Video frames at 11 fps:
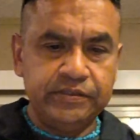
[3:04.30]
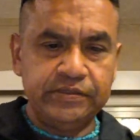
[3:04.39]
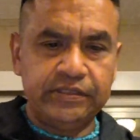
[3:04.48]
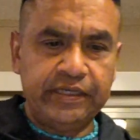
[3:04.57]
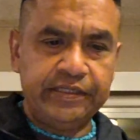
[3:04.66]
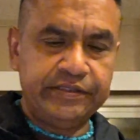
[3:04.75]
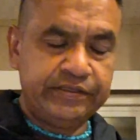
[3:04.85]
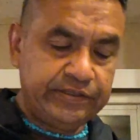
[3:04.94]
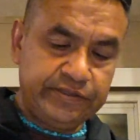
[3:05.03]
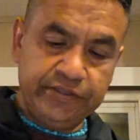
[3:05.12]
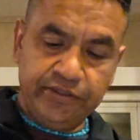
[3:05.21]

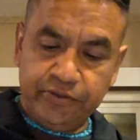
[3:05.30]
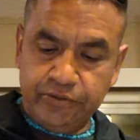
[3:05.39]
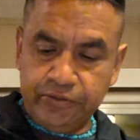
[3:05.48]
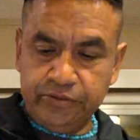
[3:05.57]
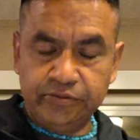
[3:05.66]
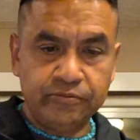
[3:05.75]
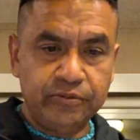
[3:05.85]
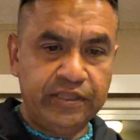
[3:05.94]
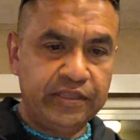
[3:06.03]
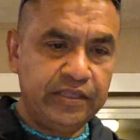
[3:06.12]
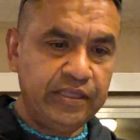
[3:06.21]
Nice. So,
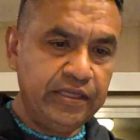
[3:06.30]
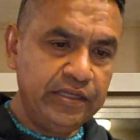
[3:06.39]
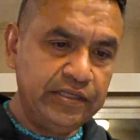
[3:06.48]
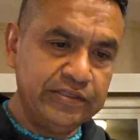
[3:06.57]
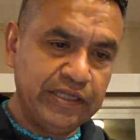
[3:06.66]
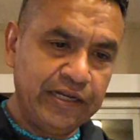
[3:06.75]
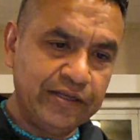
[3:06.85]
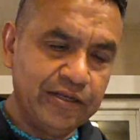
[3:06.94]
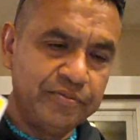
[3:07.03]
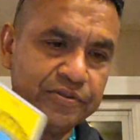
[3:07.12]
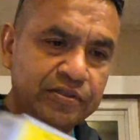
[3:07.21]
with the 9 of
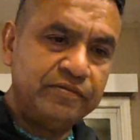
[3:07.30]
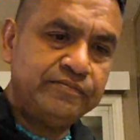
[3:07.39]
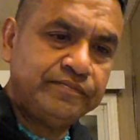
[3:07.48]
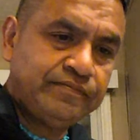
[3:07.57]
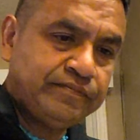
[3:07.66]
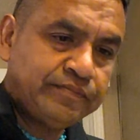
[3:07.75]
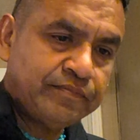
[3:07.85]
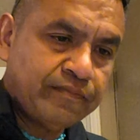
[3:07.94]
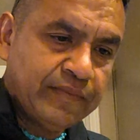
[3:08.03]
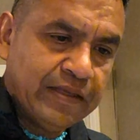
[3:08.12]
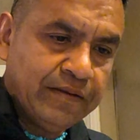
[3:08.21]
Cups,
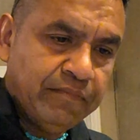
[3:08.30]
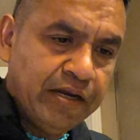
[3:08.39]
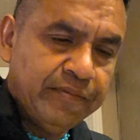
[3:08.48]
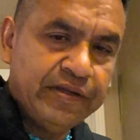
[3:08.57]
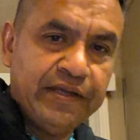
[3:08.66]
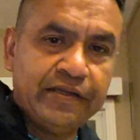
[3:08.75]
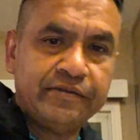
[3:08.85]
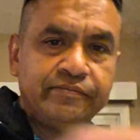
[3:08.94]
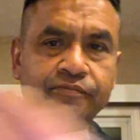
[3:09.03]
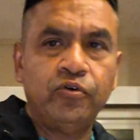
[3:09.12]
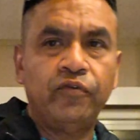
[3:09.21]
bottom of the deck,
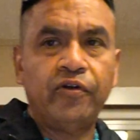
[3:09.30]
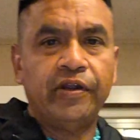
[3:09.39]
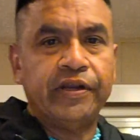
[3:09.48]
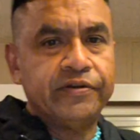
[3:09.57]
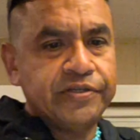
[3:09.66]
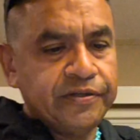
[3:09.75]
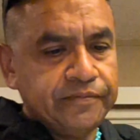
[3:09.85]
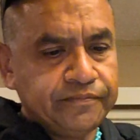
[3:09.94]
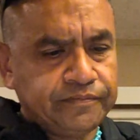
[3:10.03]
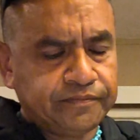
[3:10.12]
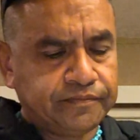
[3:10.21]
overall energy.
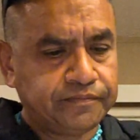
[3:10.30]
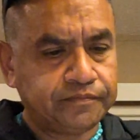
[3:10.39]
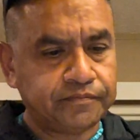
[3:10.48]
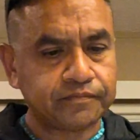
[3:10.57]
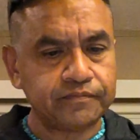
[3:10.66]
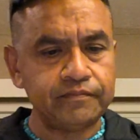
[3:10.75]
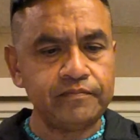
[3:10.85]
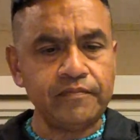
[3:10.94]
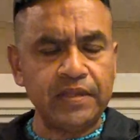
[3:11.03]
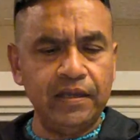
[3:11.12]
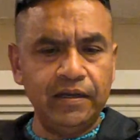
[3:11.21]

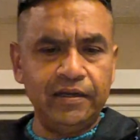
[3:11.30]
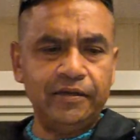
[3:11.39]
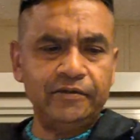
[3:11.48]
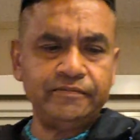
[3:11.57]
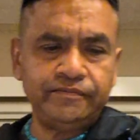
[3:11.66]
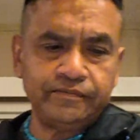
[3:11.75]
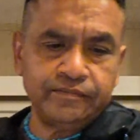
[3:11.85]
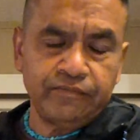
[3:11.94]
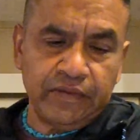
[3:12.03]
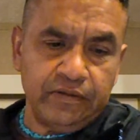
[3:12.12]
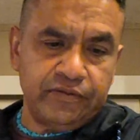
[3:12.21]
Some
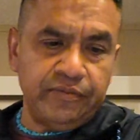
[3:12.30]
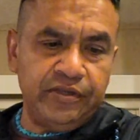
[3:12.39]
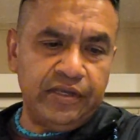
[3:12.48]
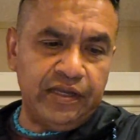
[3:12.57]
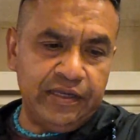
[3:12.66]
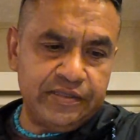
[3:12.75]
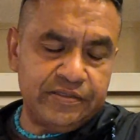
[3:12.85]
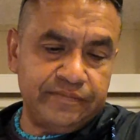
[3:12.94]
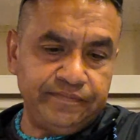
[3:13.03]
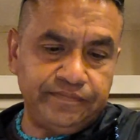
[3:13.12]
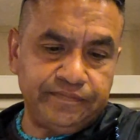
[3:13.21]
of you guys,